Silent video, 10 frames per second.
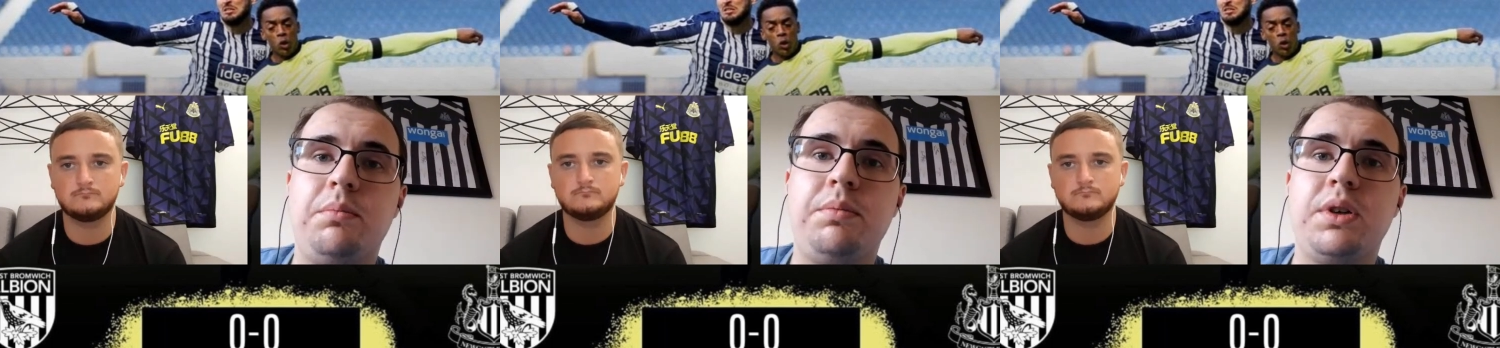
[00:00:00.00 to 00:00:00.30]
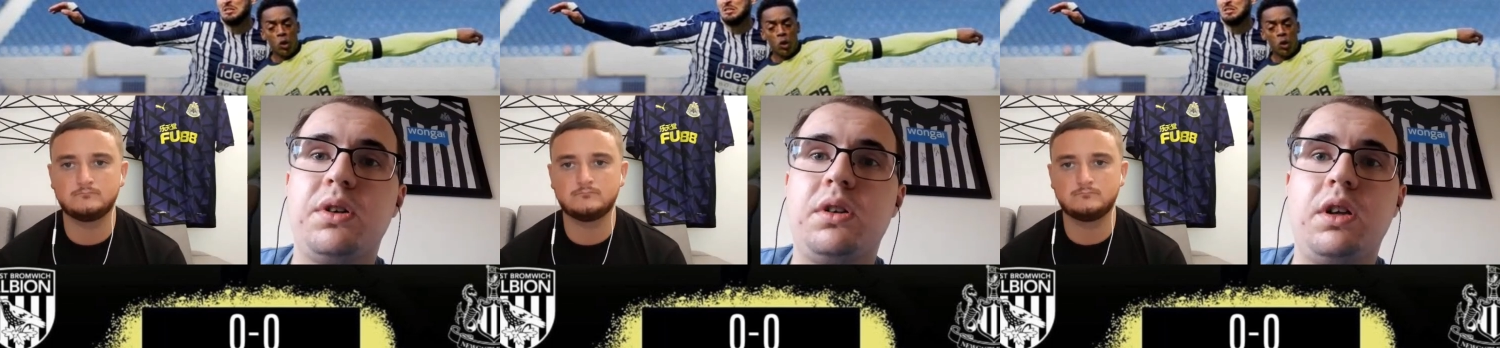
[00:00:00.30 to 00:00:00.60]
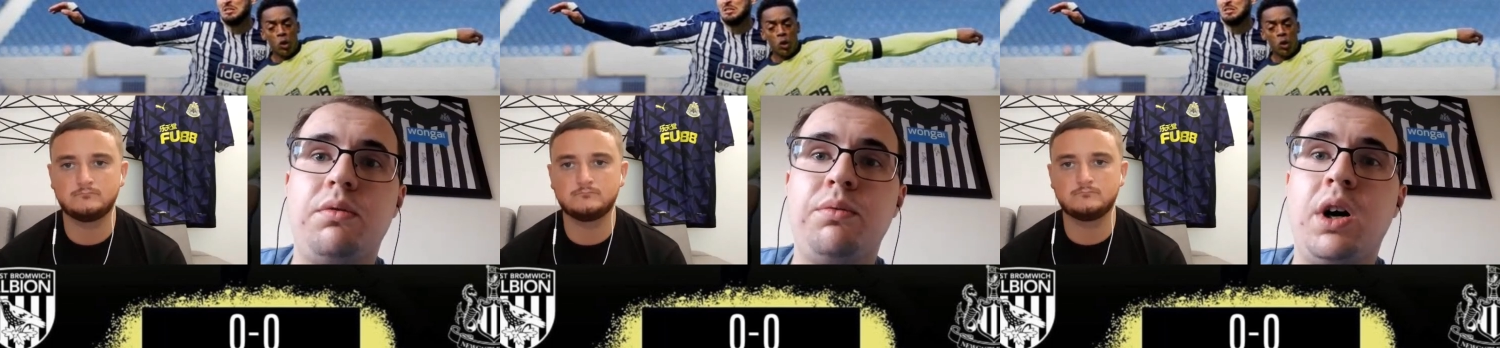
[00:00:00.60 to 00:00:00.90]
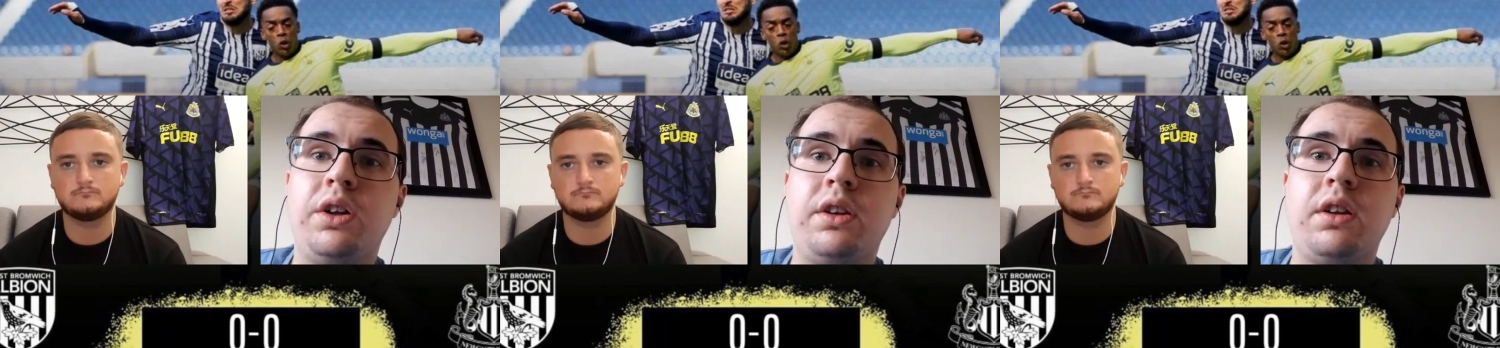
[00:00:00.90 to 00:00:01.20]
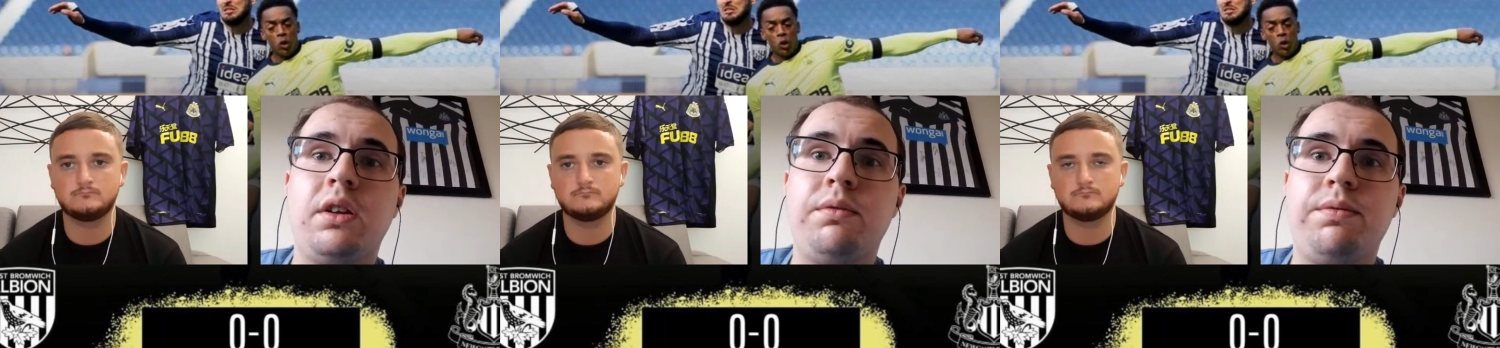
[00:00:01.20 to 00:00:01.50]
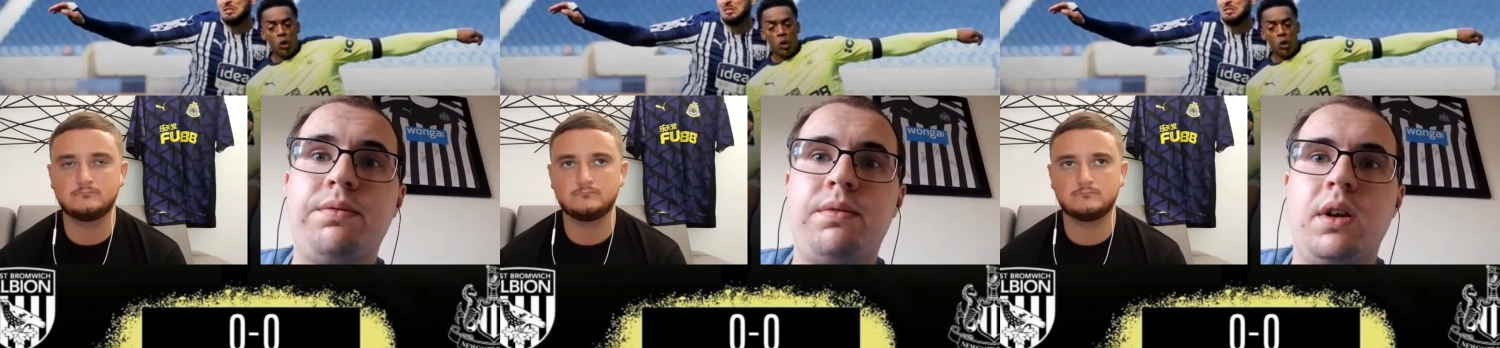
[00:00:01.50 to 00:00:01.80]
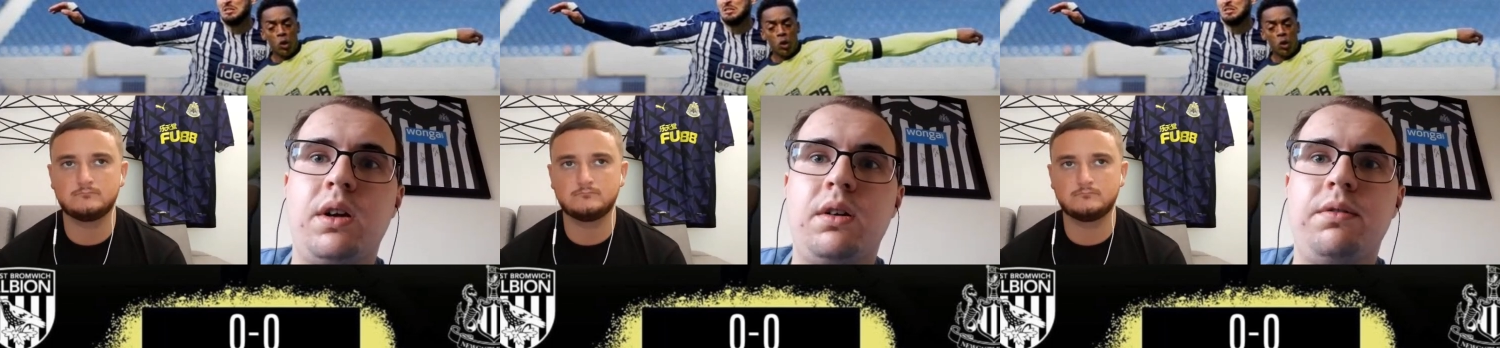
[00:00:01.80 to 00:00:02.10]
Speaker 1: But rather than
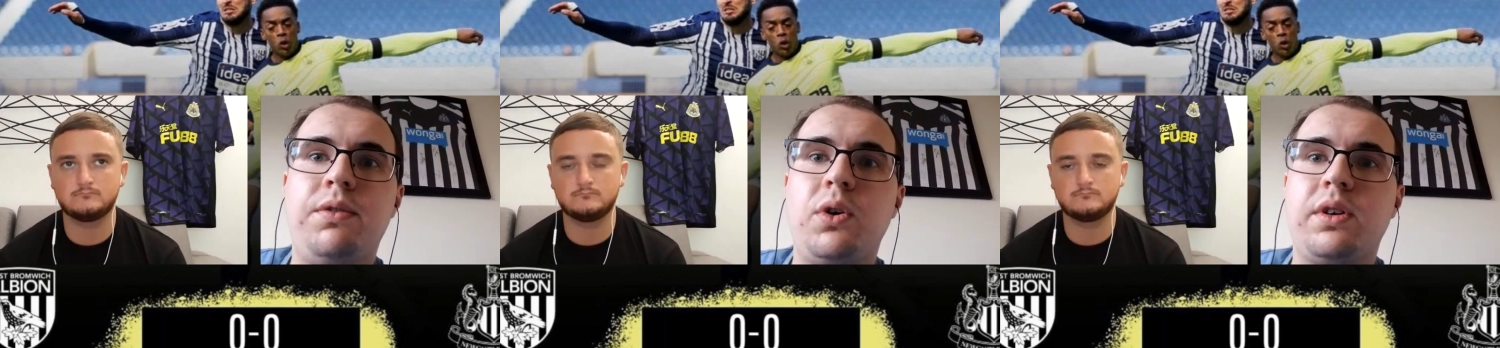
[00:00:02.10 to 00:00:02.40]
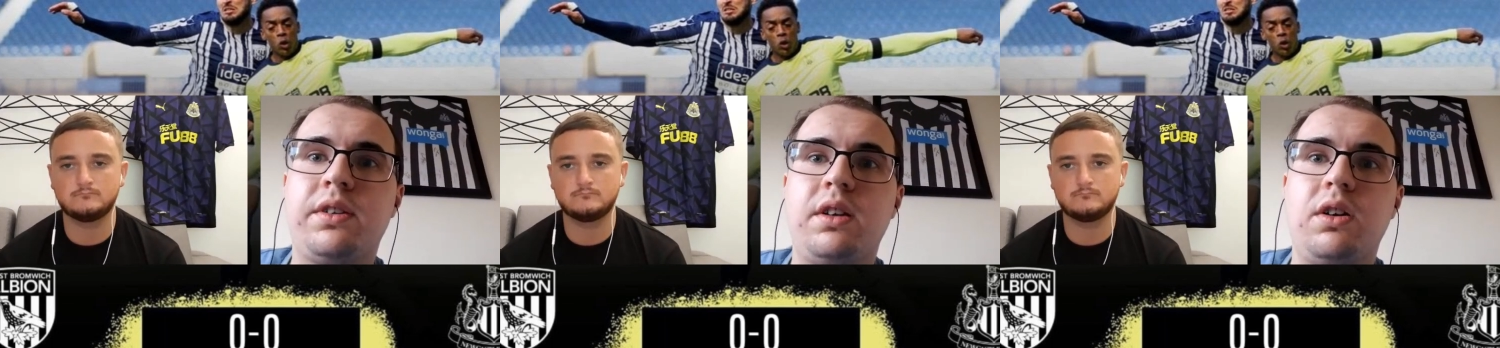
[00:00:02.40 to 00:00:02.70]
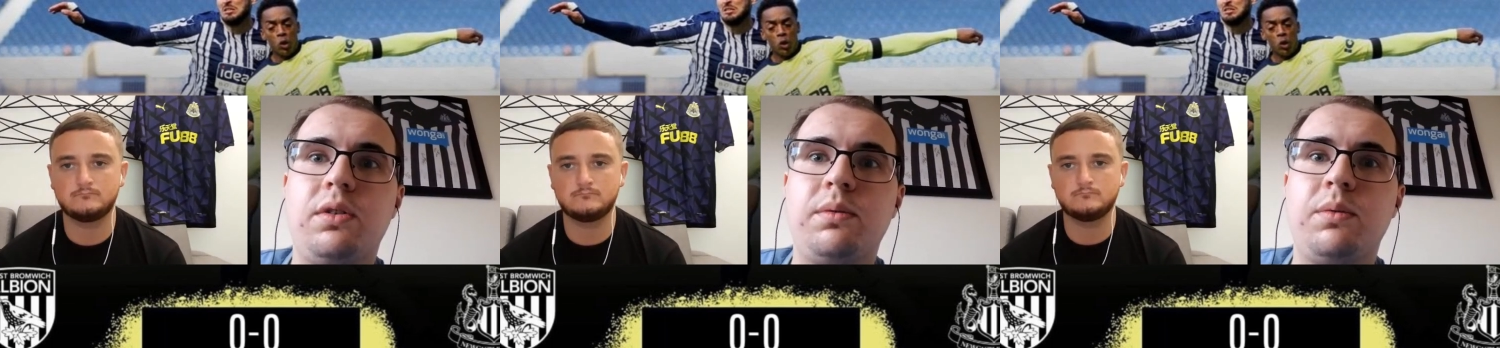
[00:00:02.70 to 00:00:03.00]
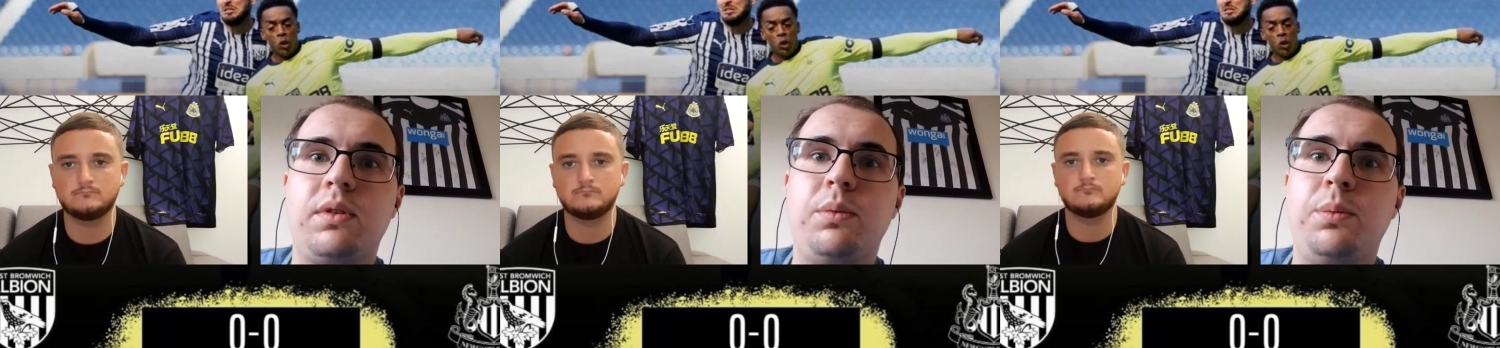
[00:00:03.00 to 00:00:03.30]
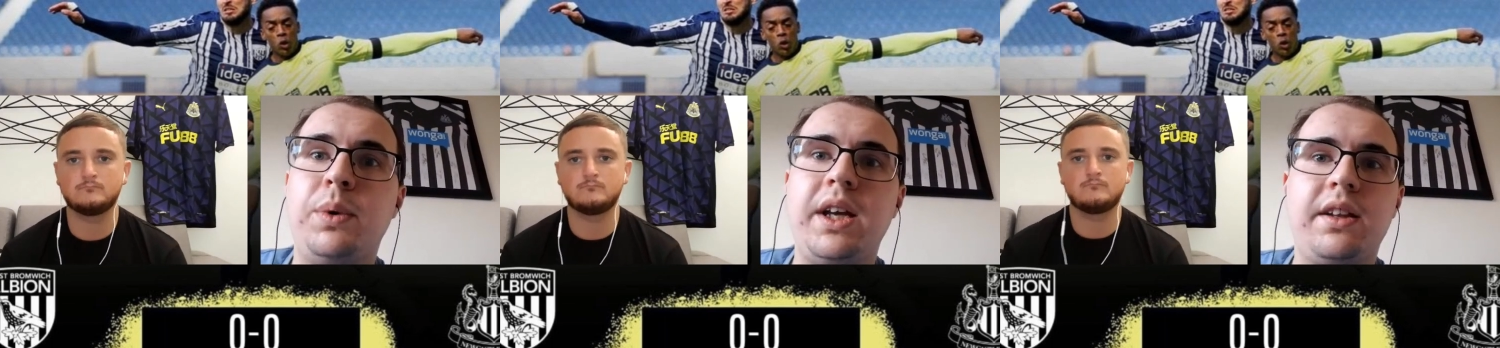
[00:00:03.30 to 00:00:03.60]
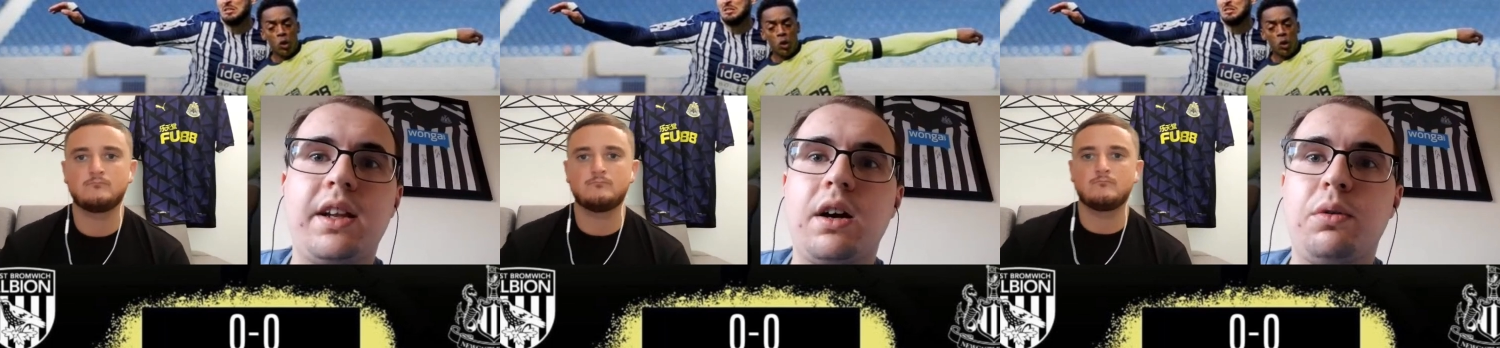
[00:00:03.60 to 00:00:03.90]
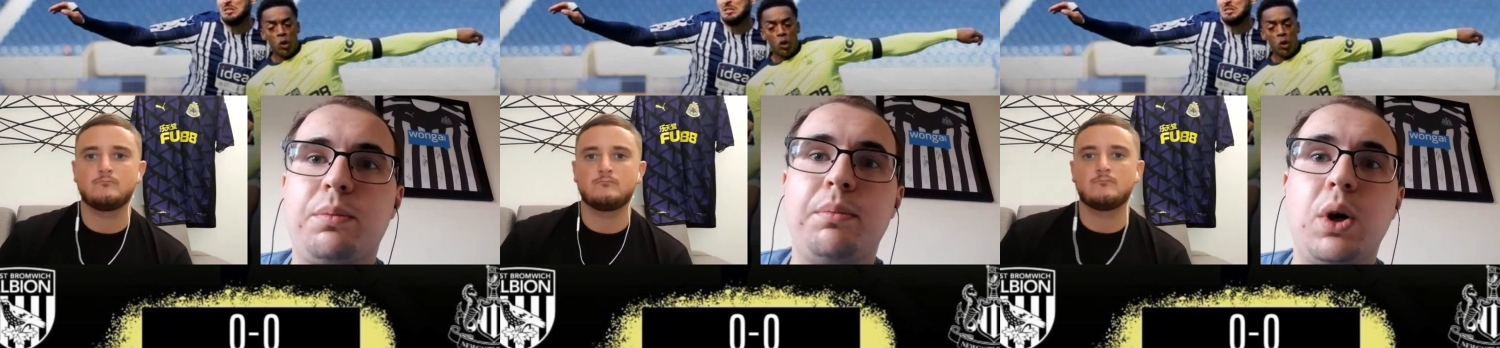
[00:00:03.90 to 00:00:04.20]
focusing on weeding
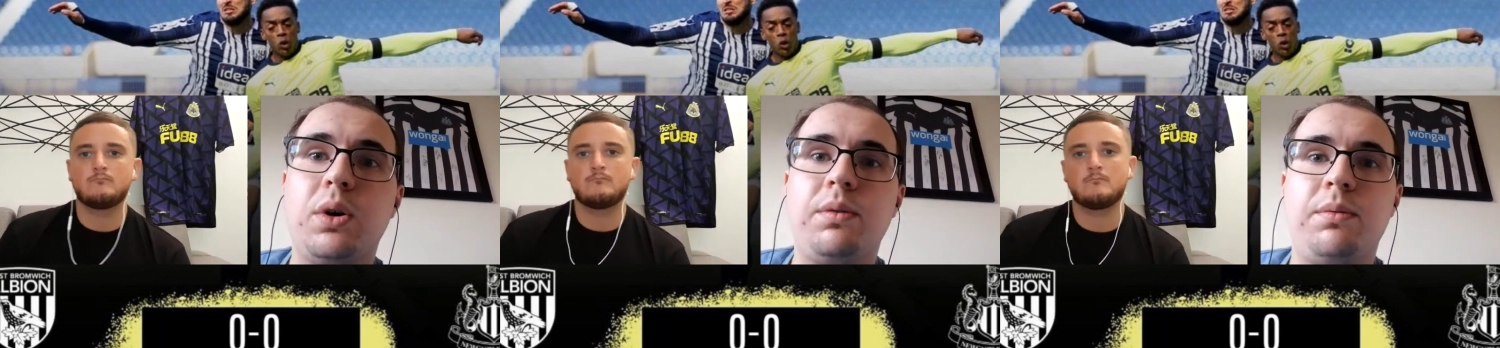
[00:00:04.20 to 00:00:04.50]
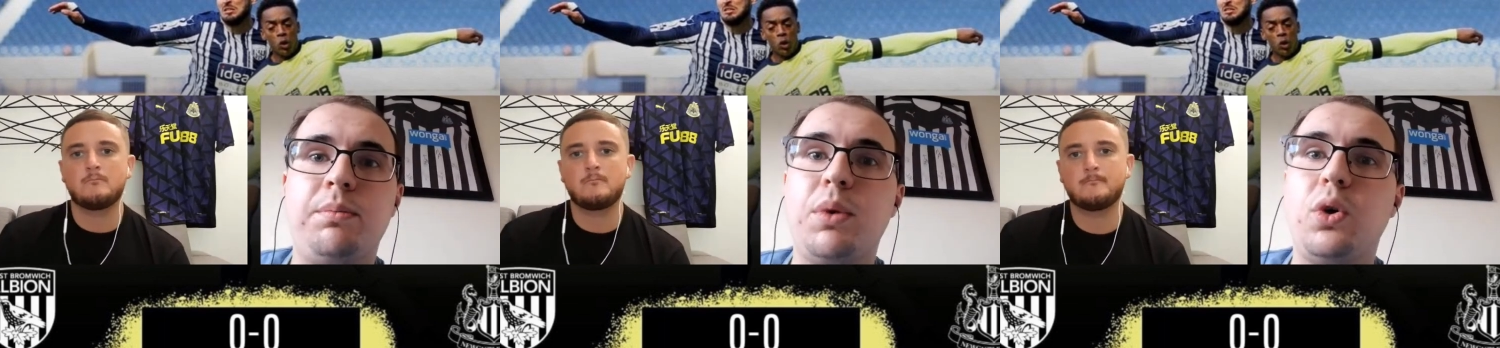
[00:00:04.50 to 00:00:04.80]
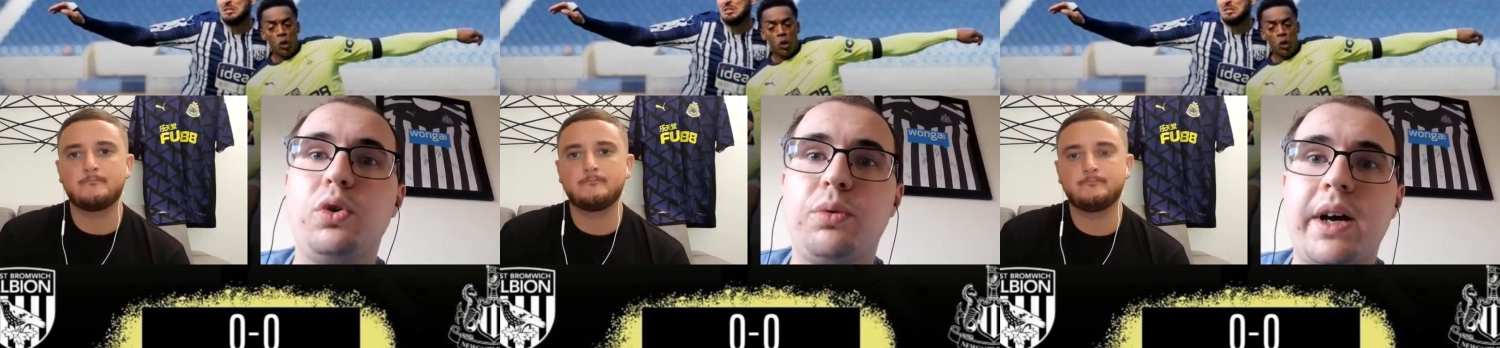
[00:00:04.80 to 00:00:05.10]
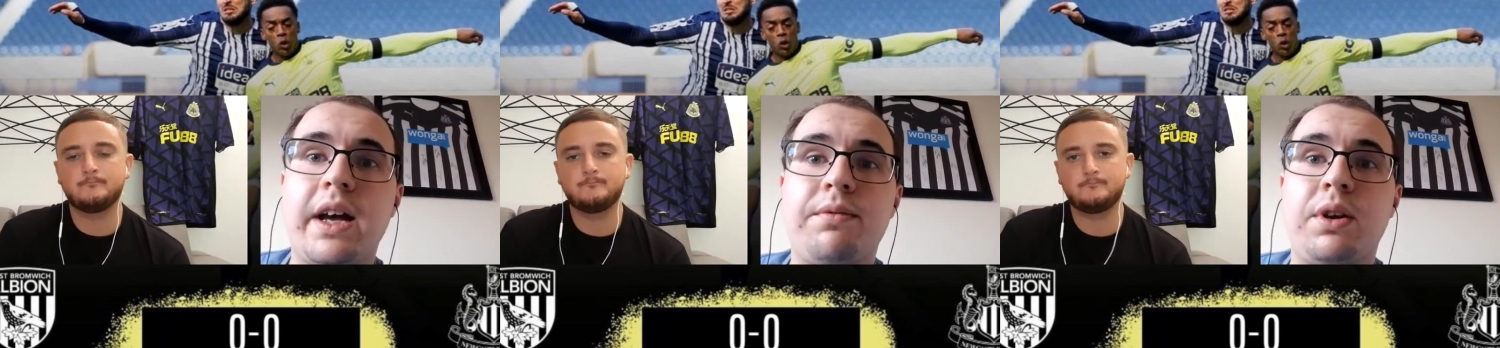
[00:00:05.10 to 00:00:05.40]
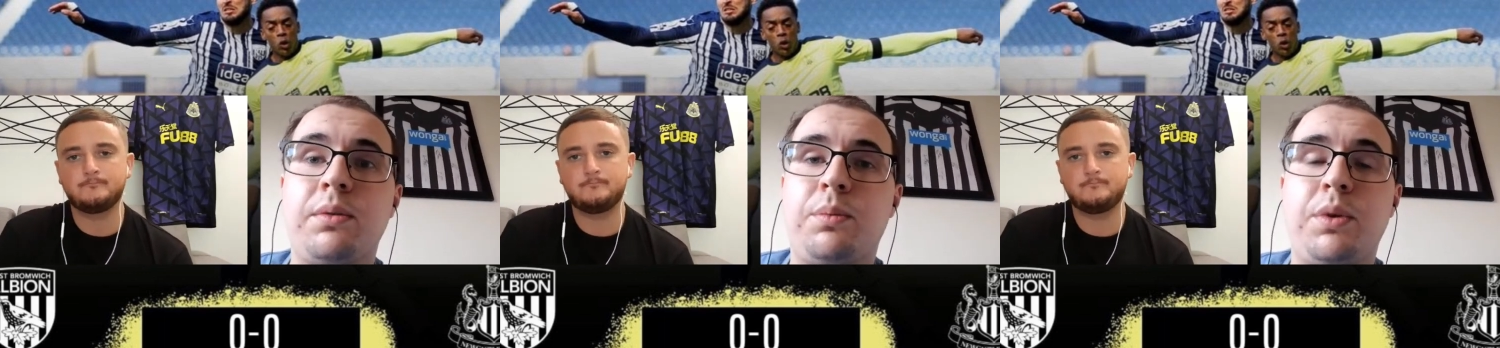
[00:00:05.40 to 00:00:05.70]
out moles or whatever,